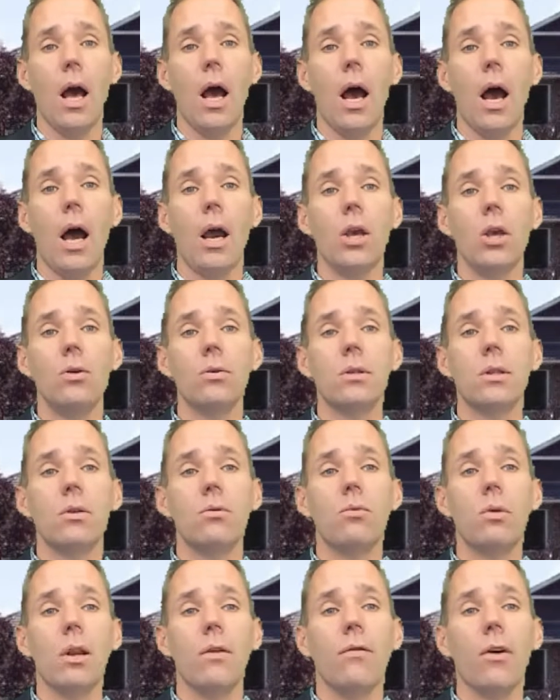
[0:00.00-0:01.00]
I used the
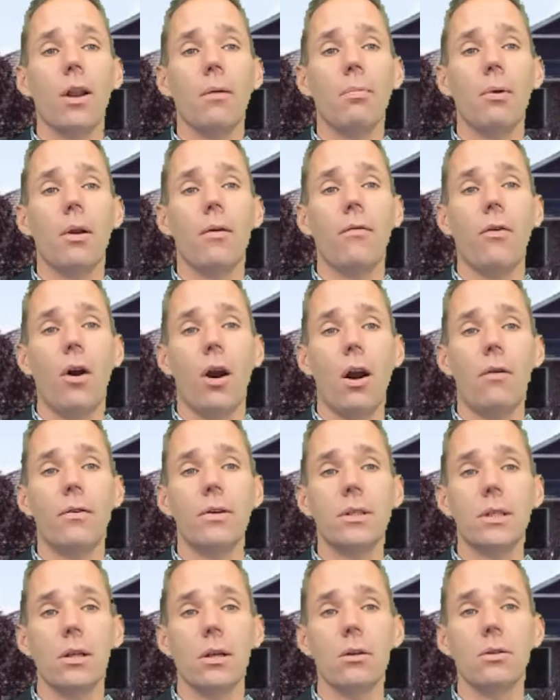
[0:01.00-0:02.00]
redevelopment of
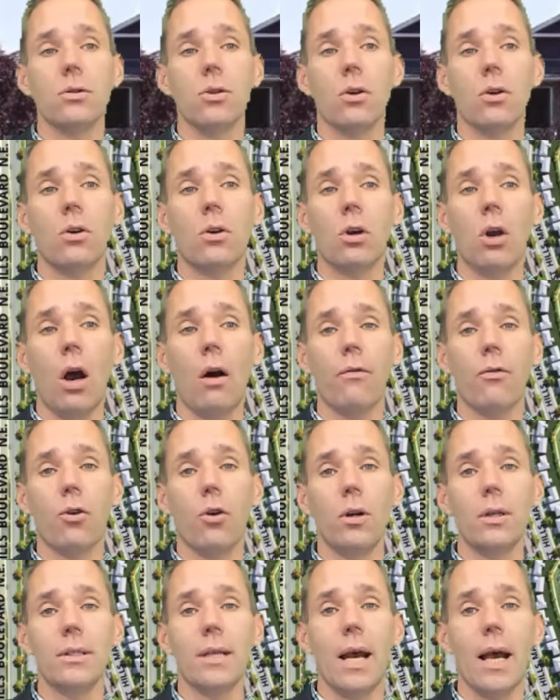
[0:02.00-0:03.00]
Harvest Hills Golf
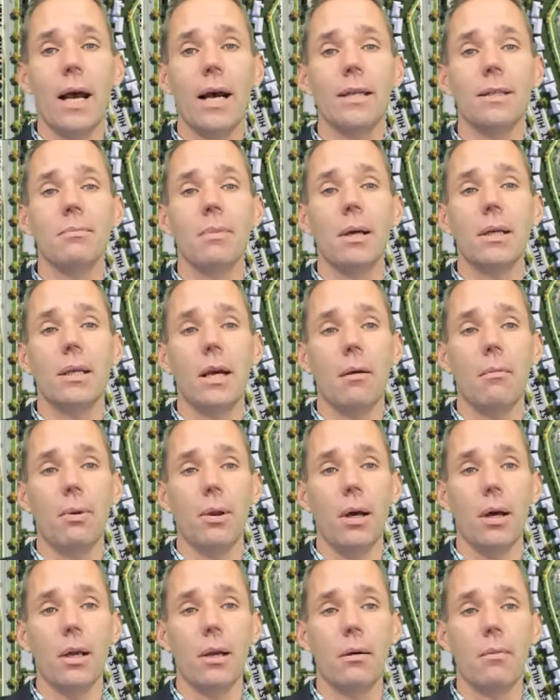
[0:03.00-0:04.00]
Course as my
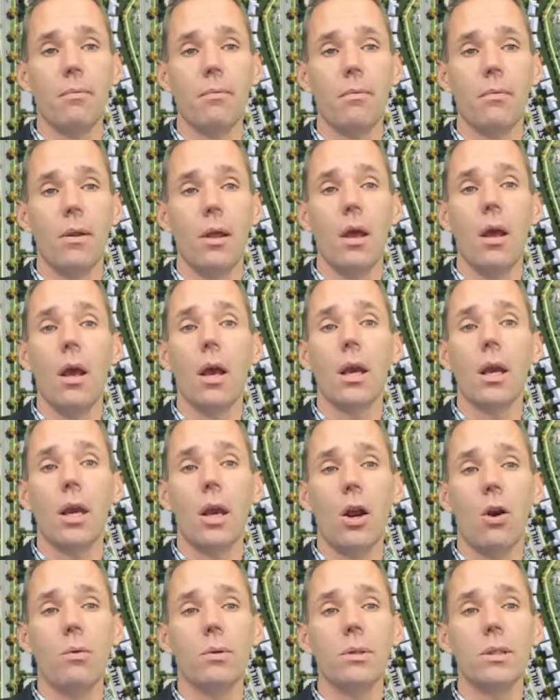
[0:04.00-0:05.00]
template.
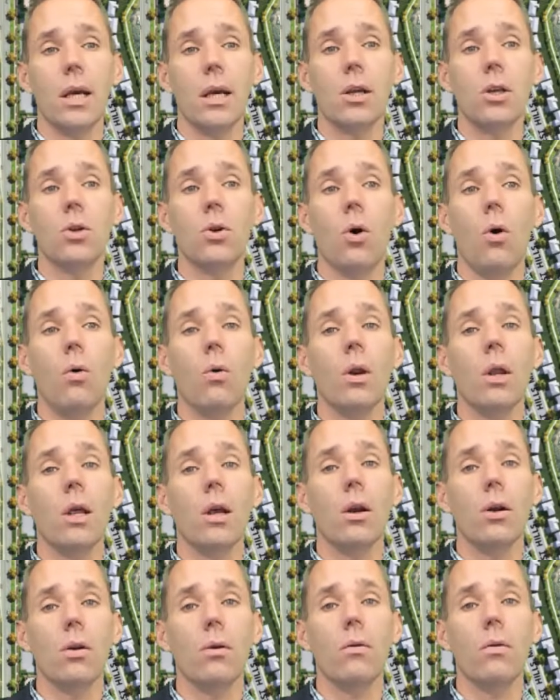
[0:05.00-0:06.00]
Care was taken to only
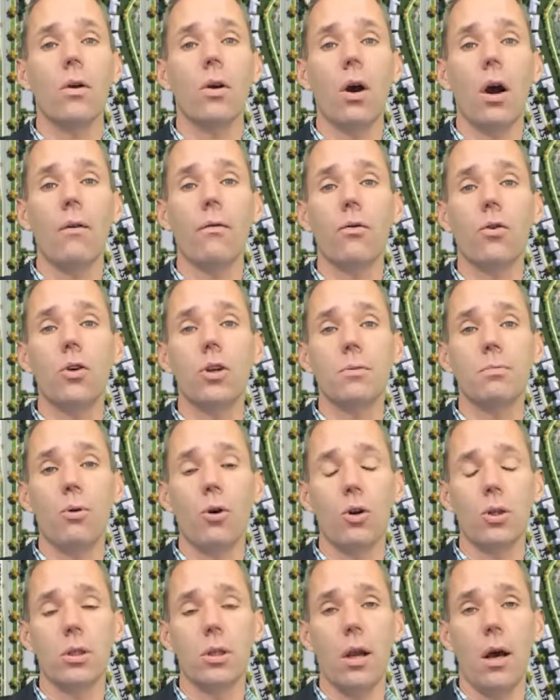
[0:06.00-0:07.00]
include the golf course
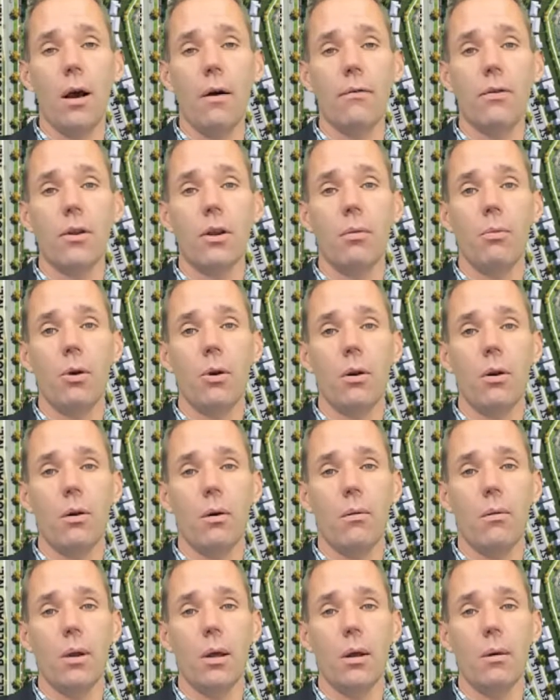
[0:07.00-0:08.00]
portion of the
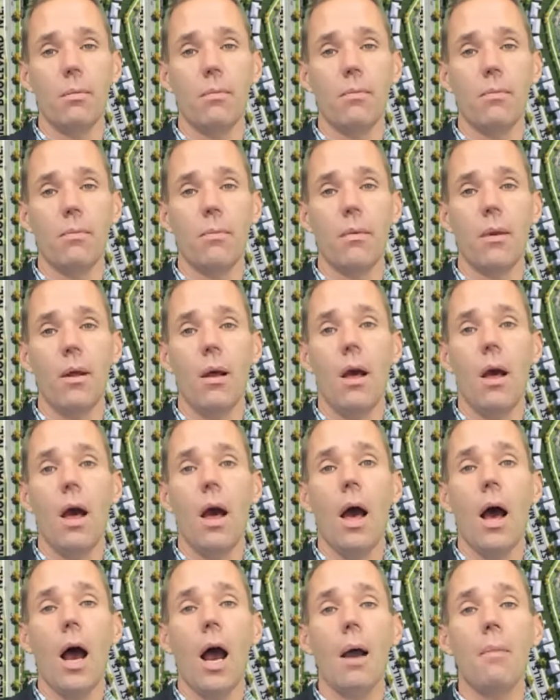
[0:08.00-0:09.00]
community.
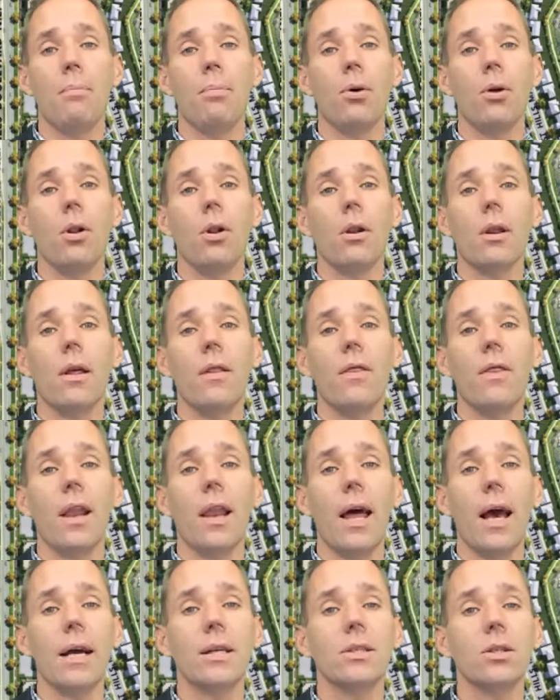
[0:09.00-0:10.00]
I pulled the
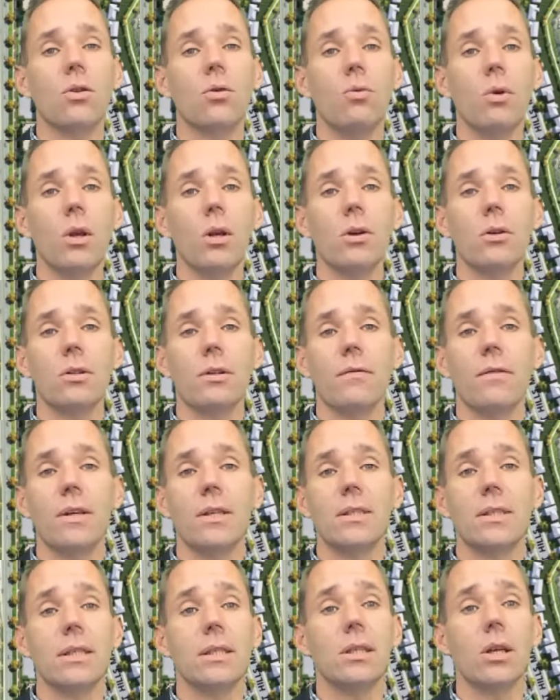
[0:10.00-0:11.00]
last 3 years of
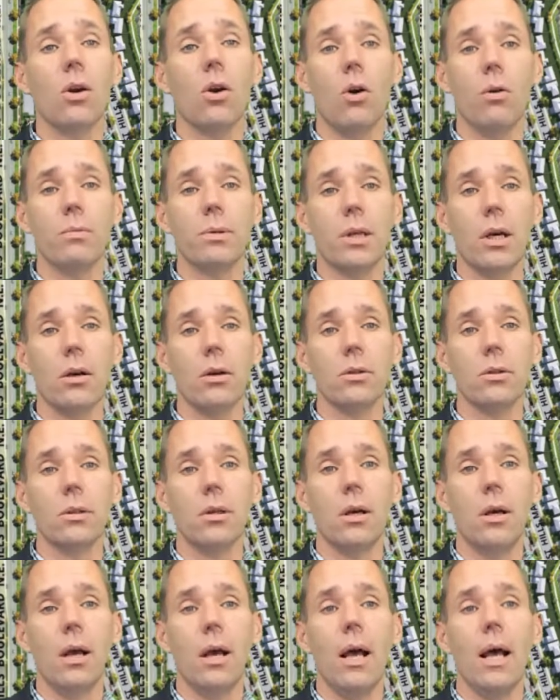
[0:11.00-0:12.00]
existing home
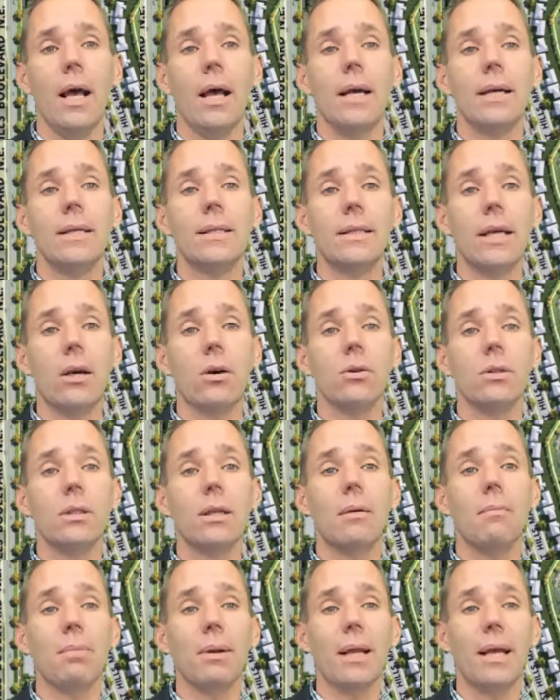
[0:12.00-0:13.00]
sales
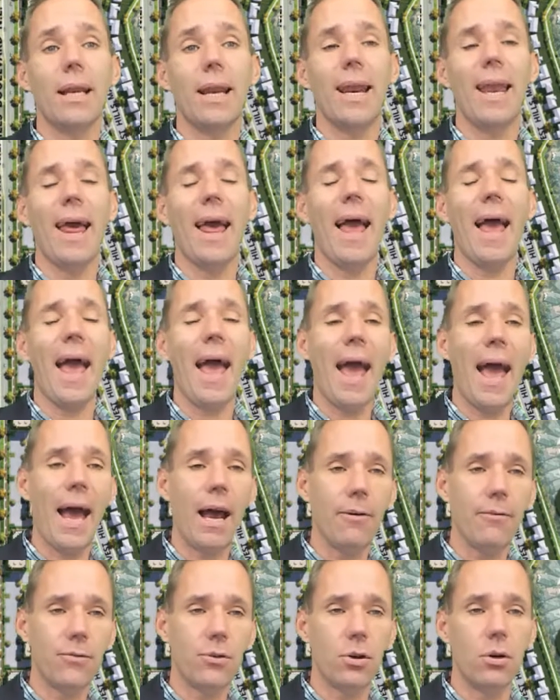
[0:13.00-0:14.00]
completed
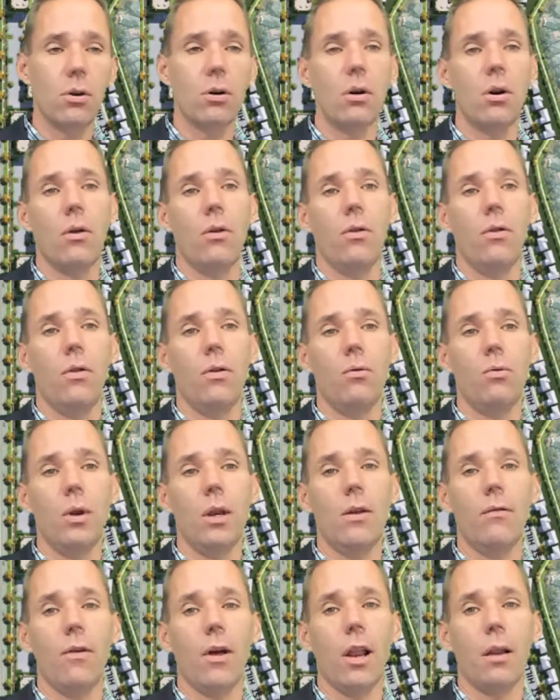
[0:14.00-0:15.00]
after the
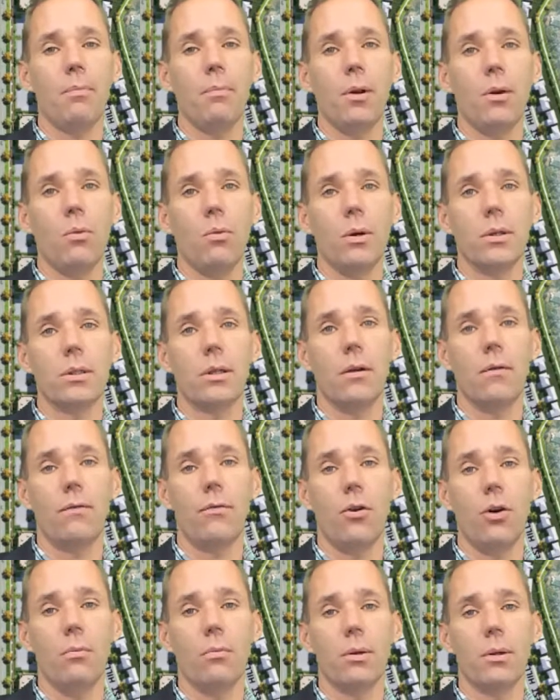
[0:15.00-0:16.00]
redevelopment was
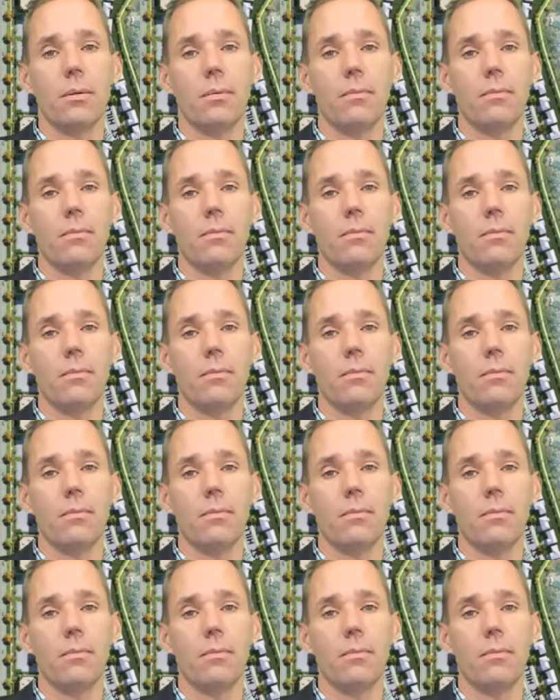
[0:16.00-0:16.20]
confirmed.